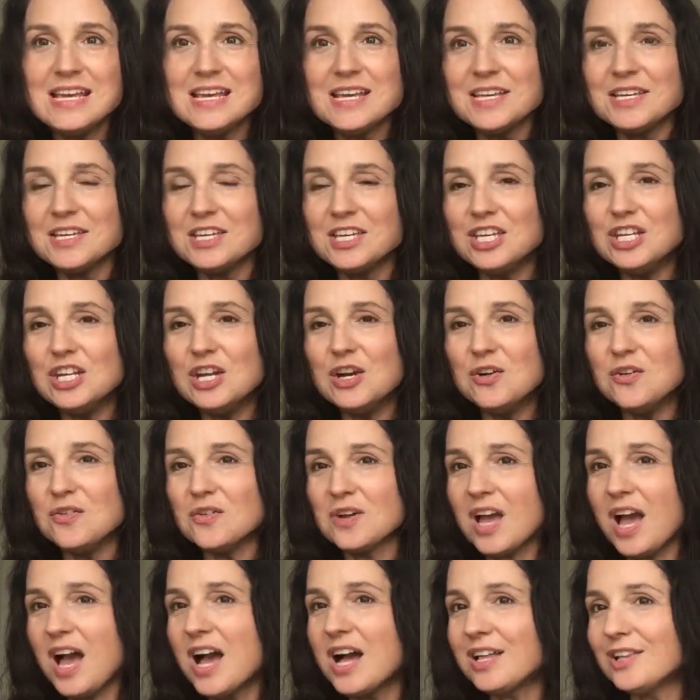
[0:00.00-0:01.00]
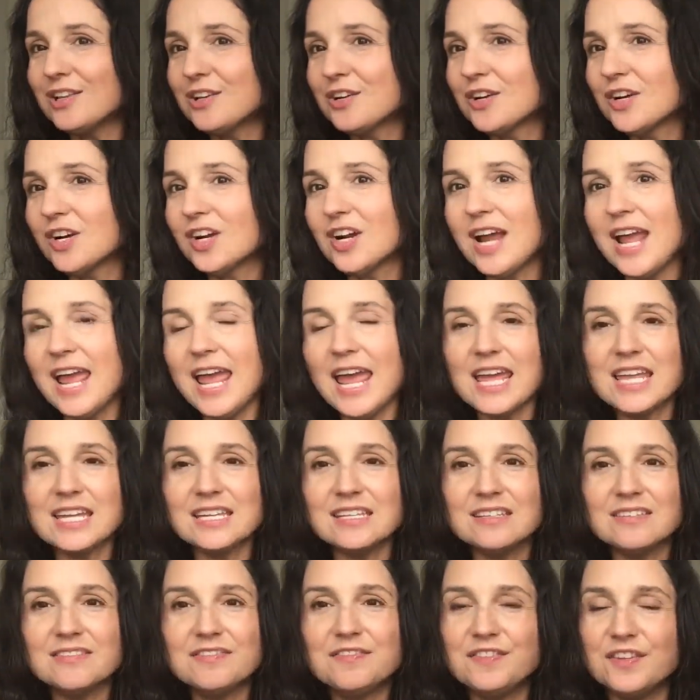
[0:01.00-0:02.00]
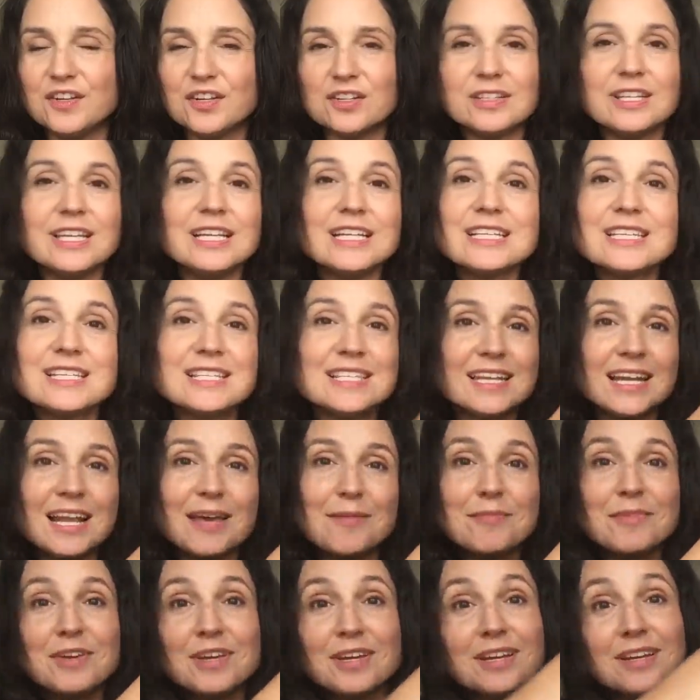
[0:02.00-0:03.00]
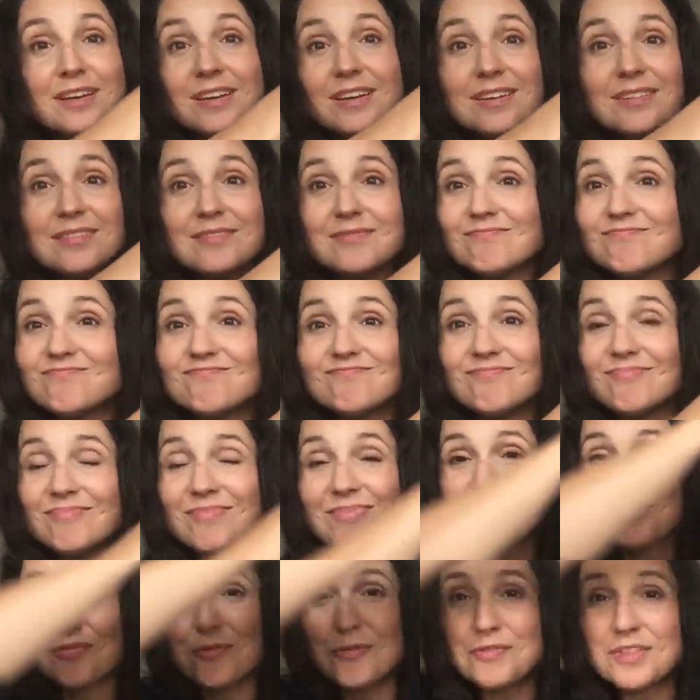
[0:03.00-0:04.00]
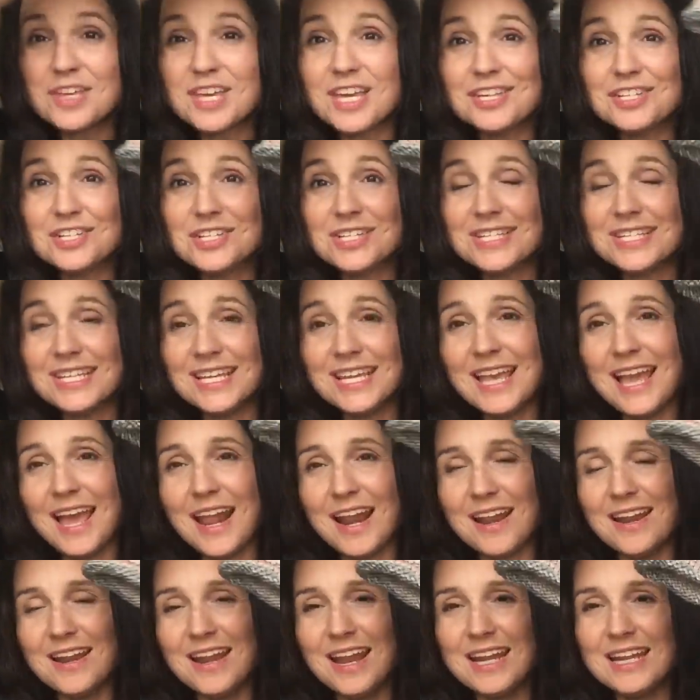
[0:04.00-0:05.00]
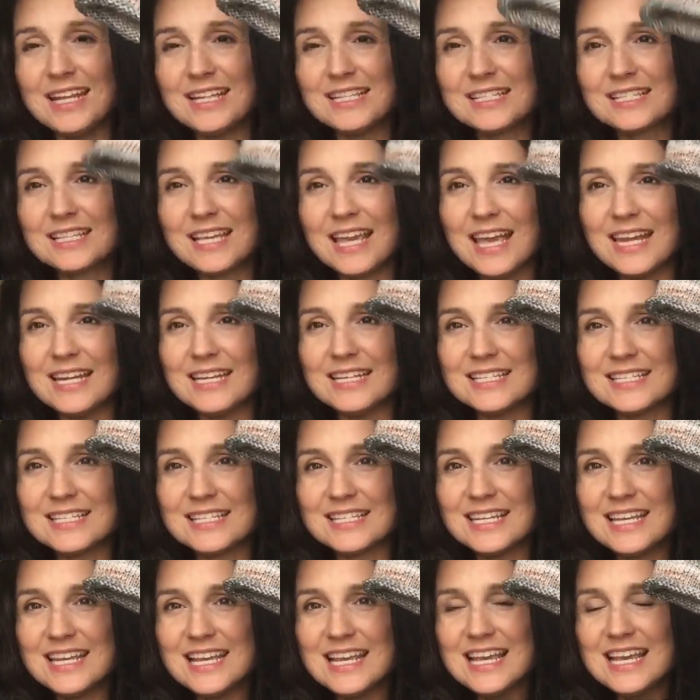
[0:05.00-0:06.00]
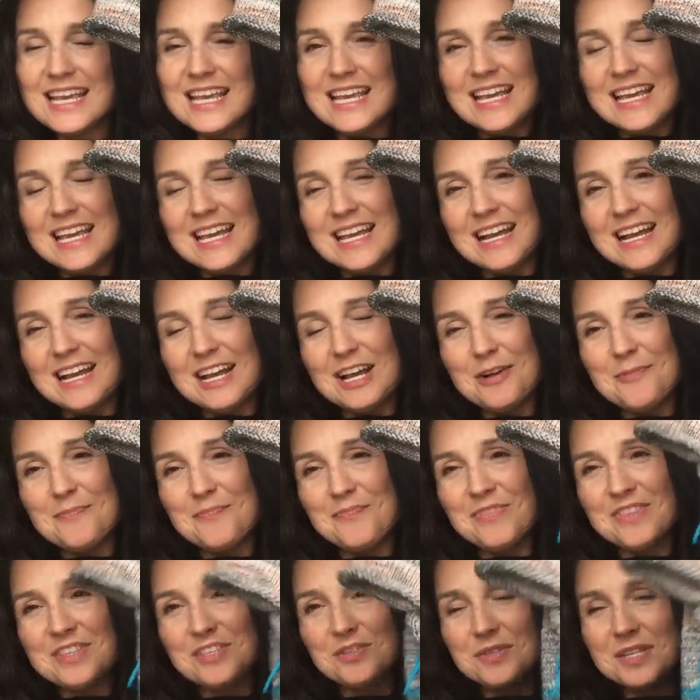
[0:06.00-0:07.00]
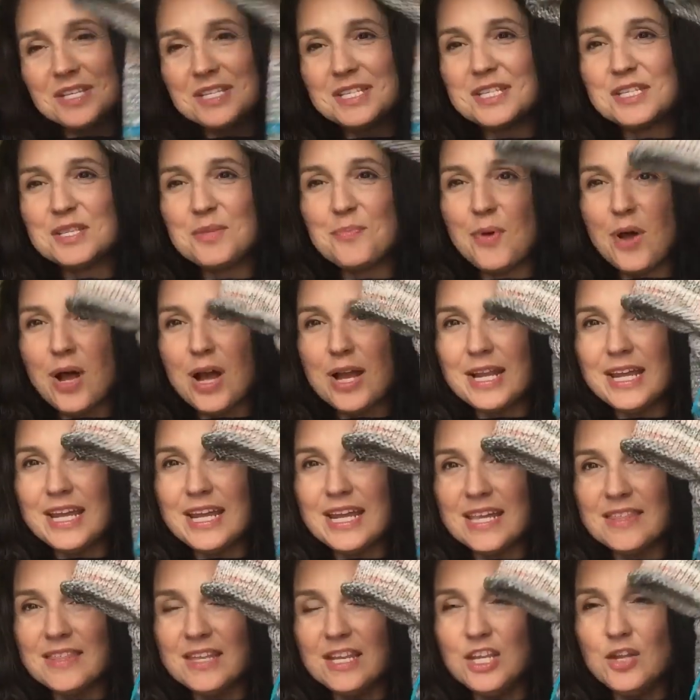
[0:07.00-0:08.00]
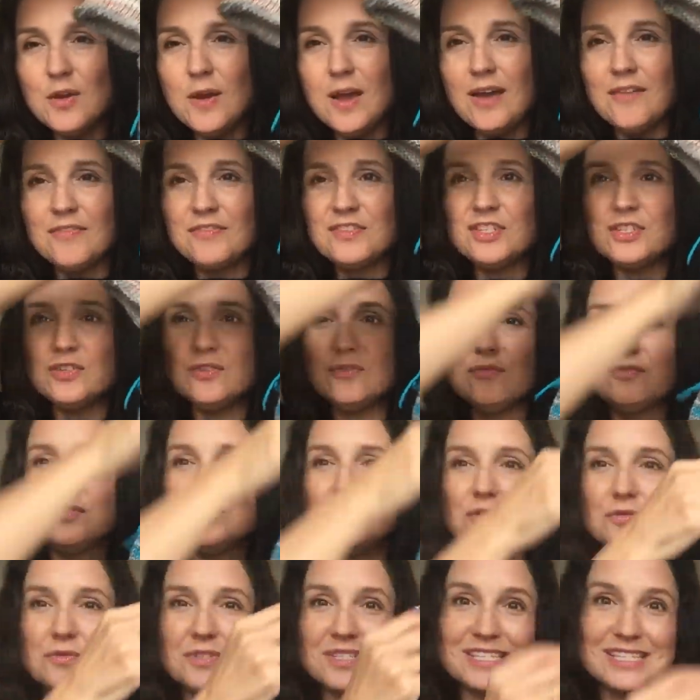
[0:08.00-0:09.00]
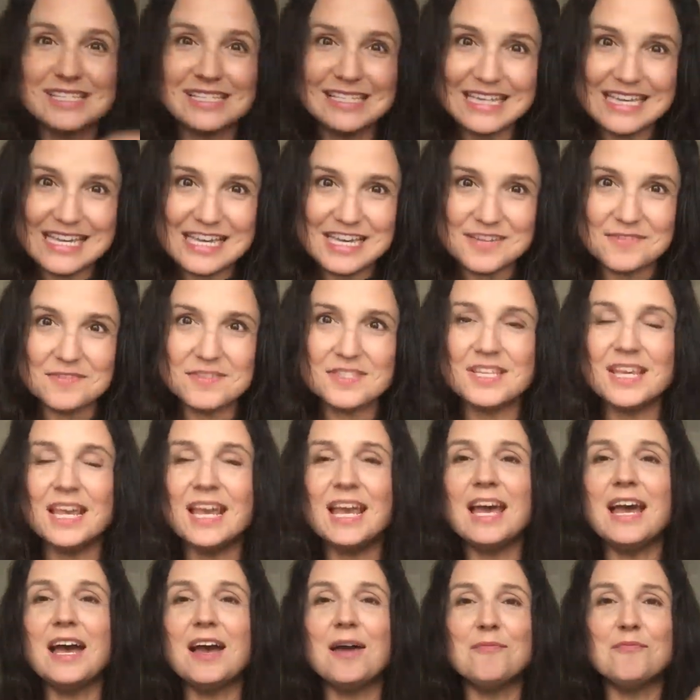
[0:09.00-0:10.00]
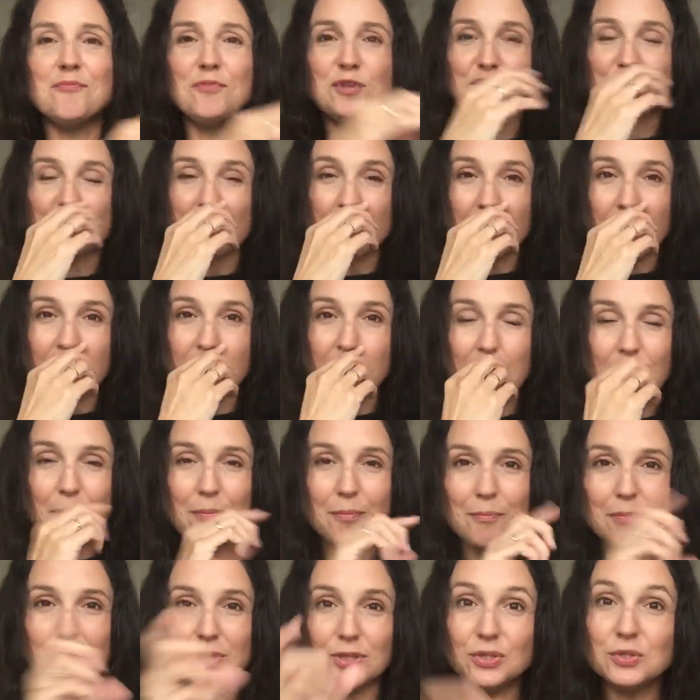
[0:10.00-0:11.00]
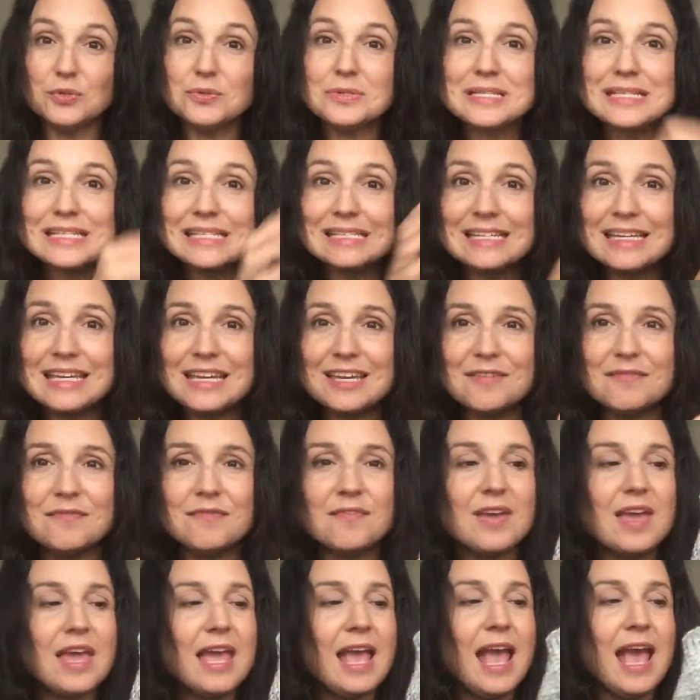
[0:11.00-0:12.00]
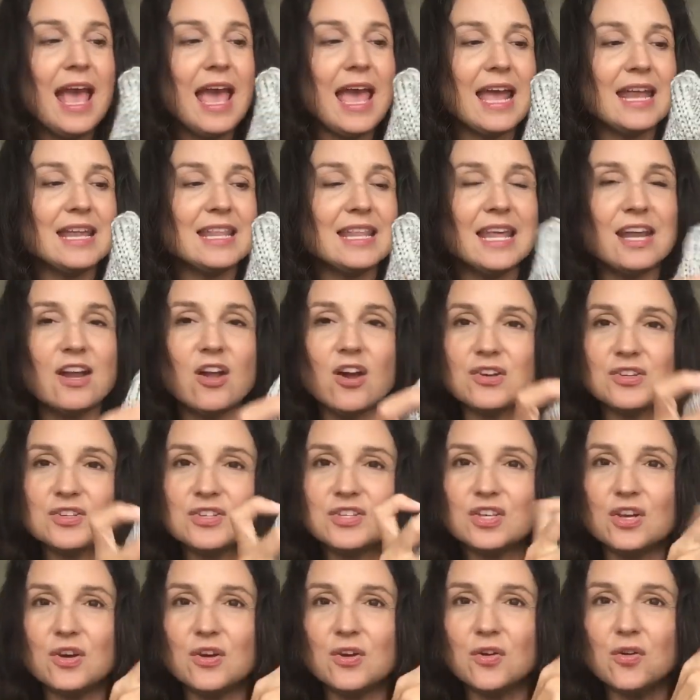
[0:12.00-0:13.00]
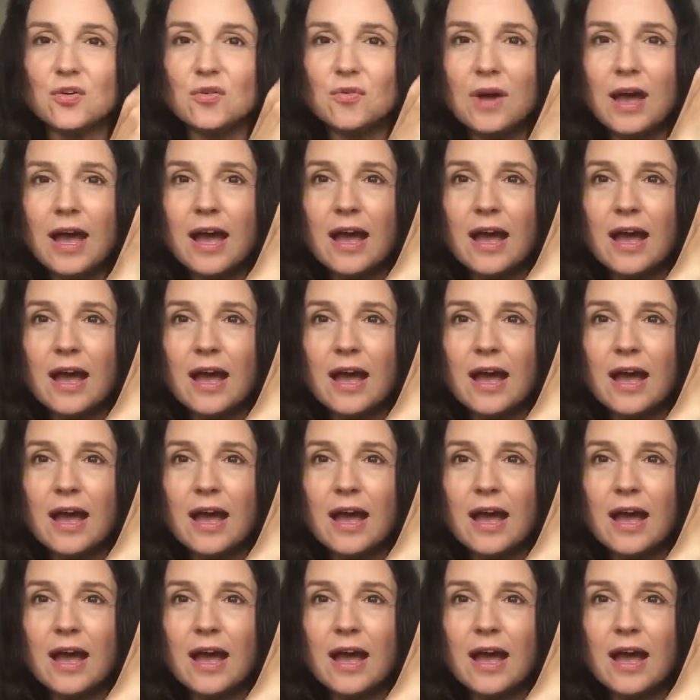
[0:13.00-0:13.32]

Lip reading: you know, color and fearless, then I'm gonna throw the kitchen sink at it. And it's so this is the body, and then you have to do the sleeves, which are a balloon sleeve, and then also